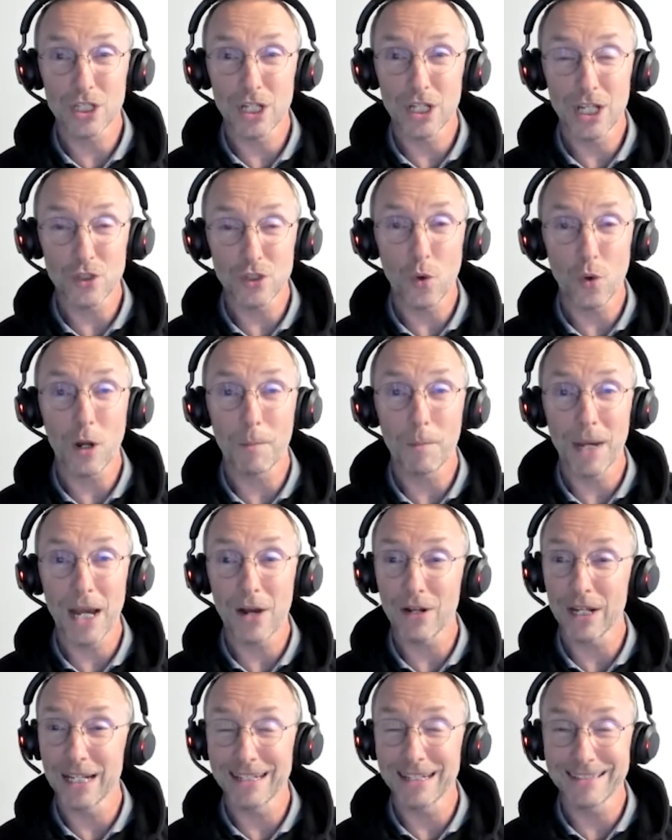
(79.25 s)
it's all
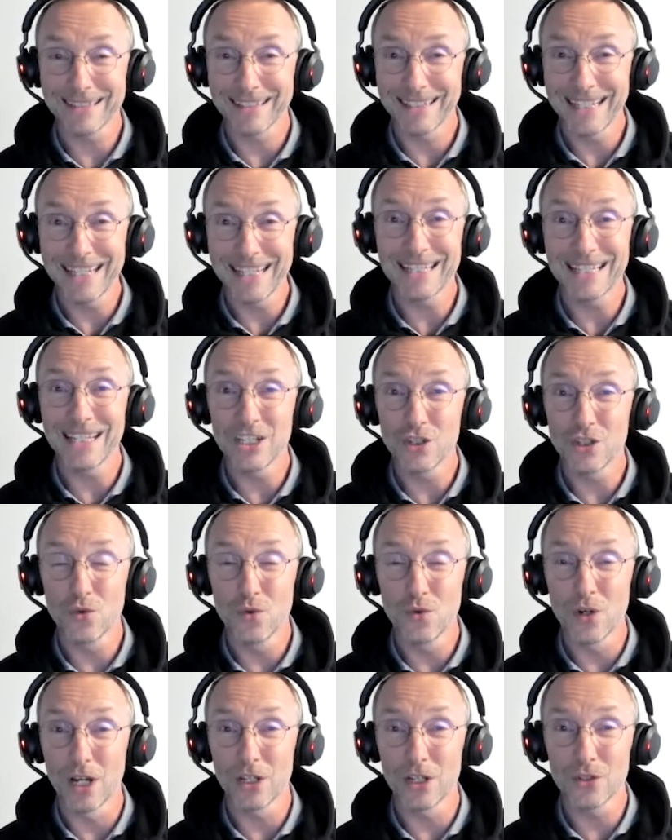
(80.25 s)
about, and it's easy
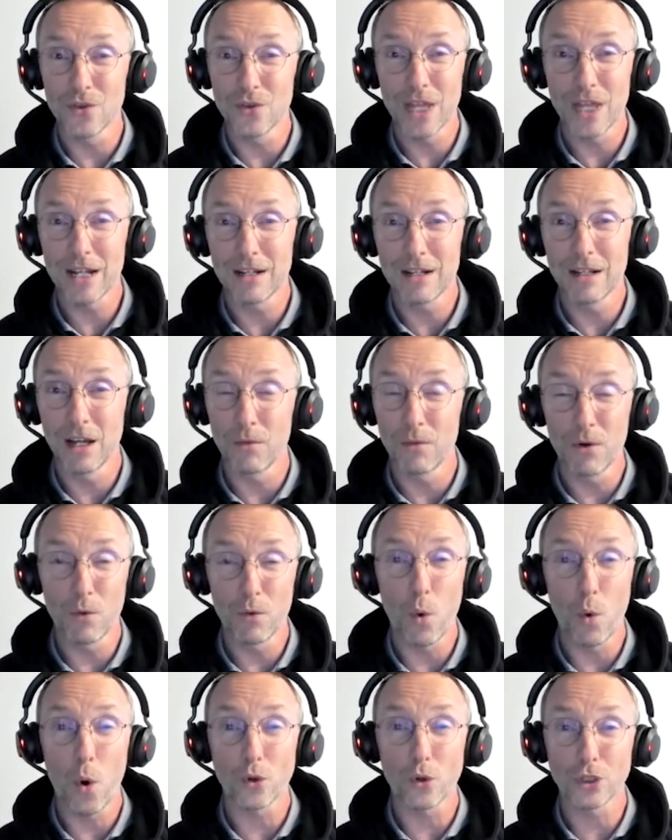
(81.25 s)
to then
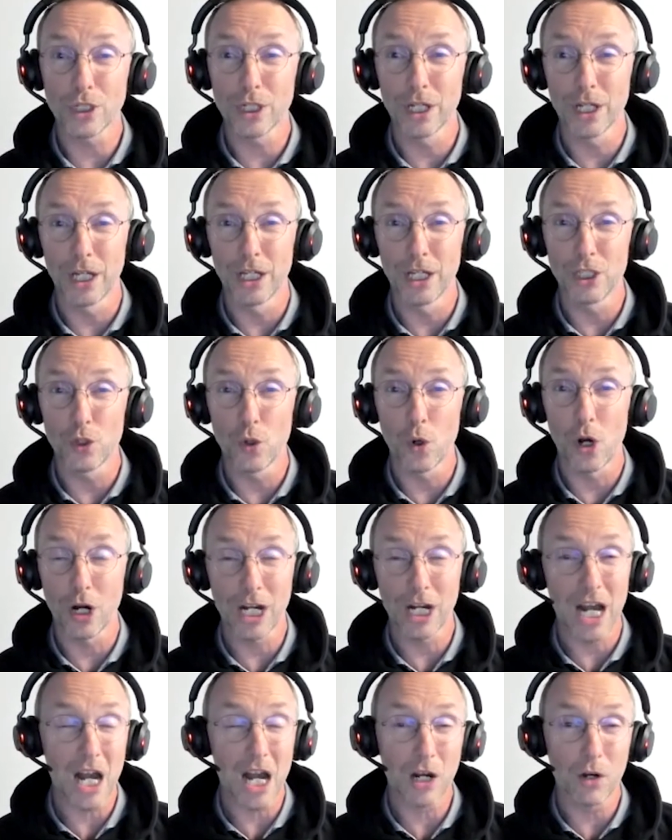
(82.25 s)
reward your
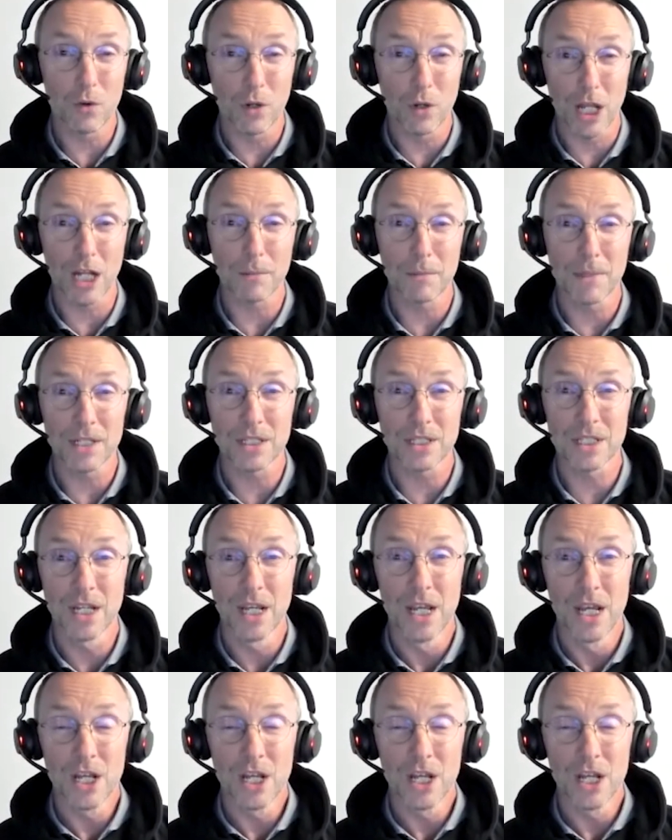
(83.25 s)
cargo allotments